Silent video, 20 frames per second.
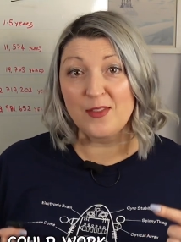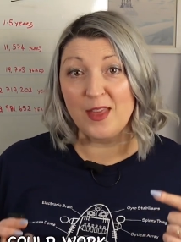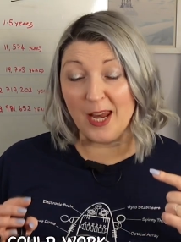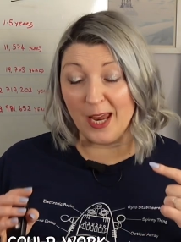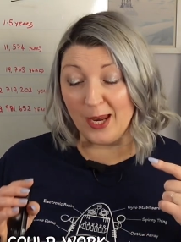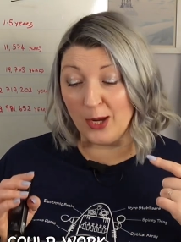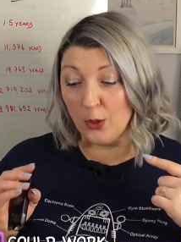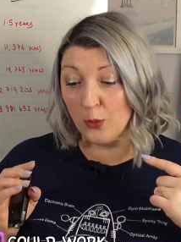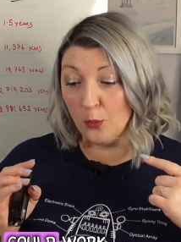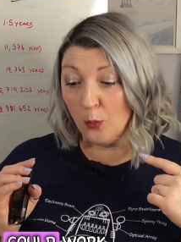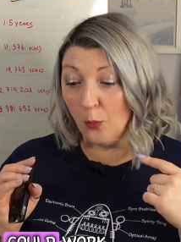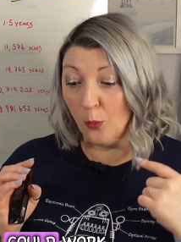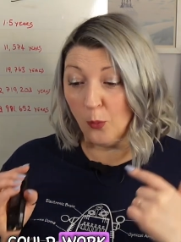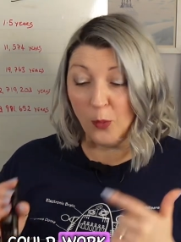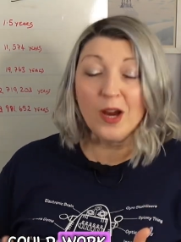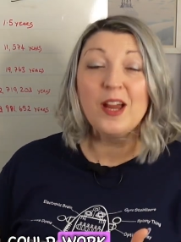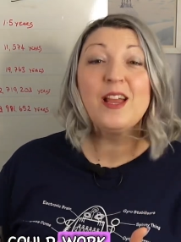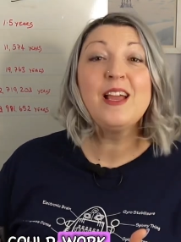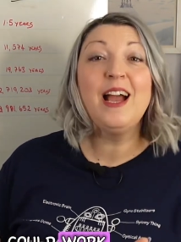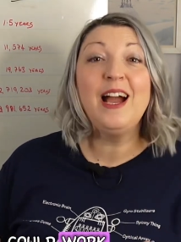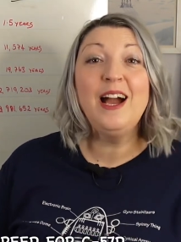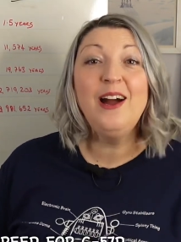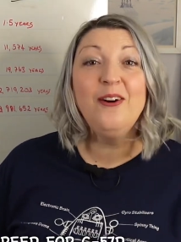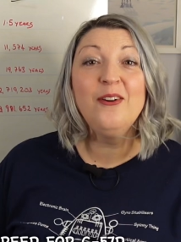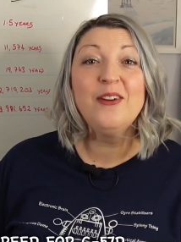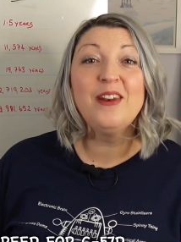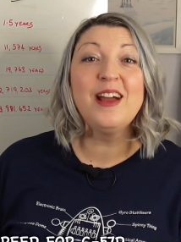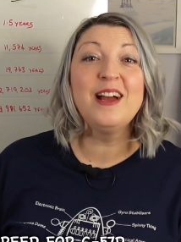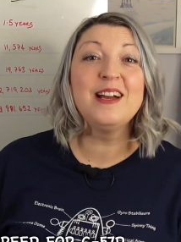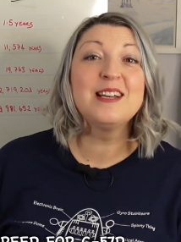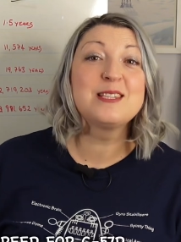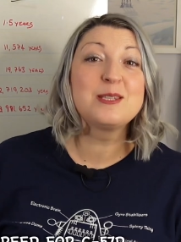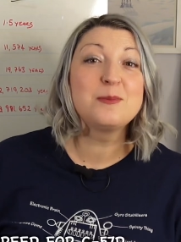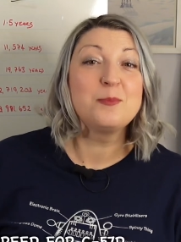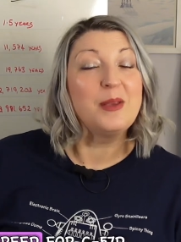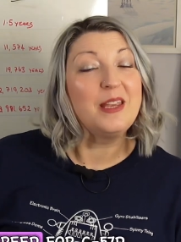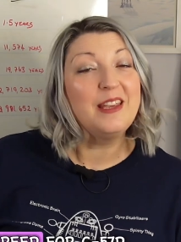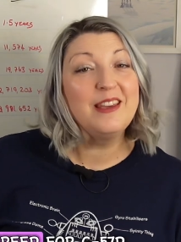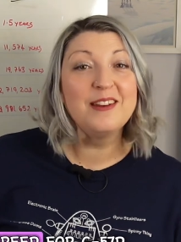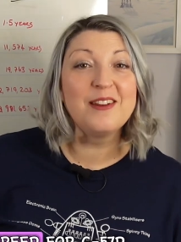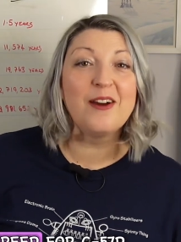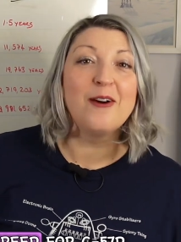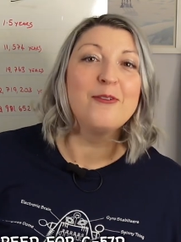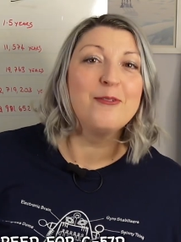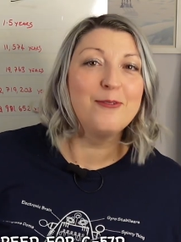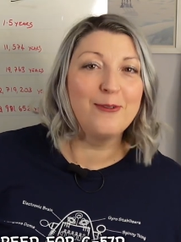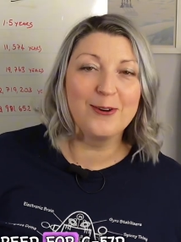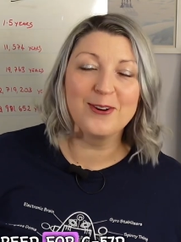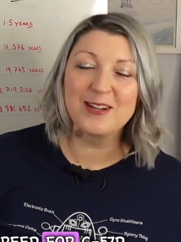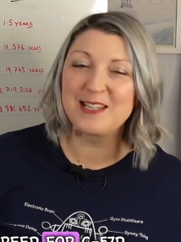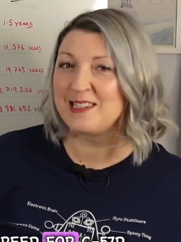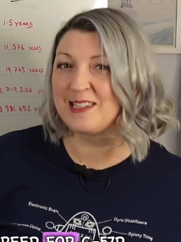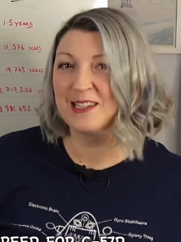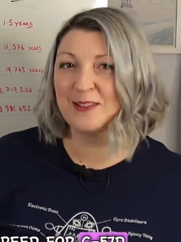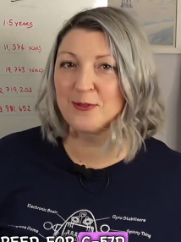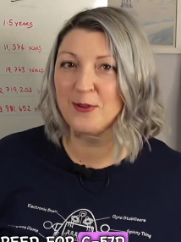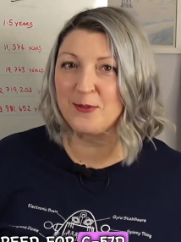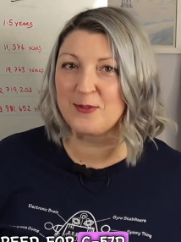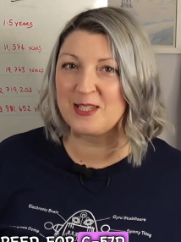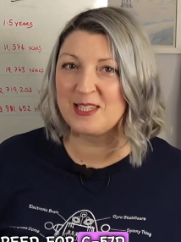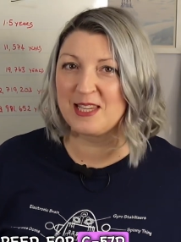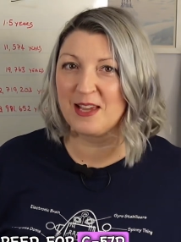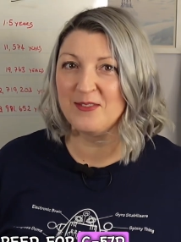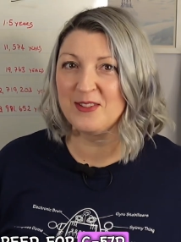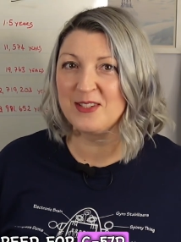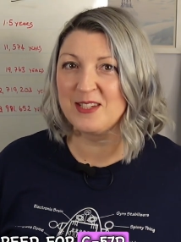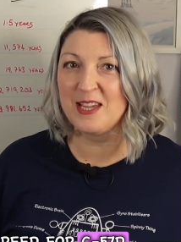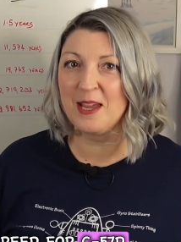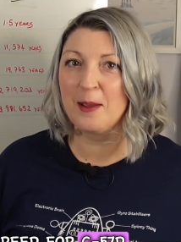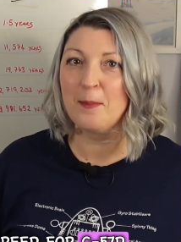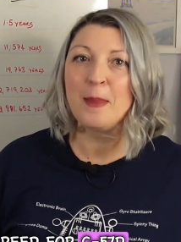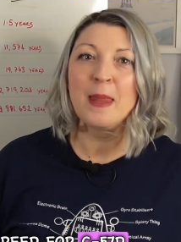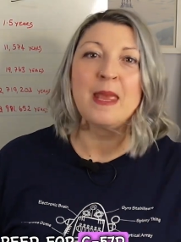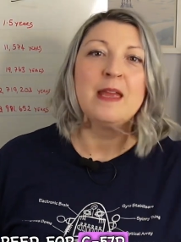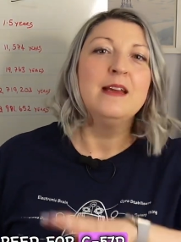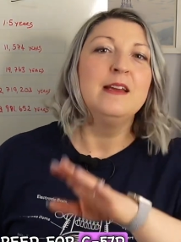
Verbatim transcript: that I could work out a speed for C57D.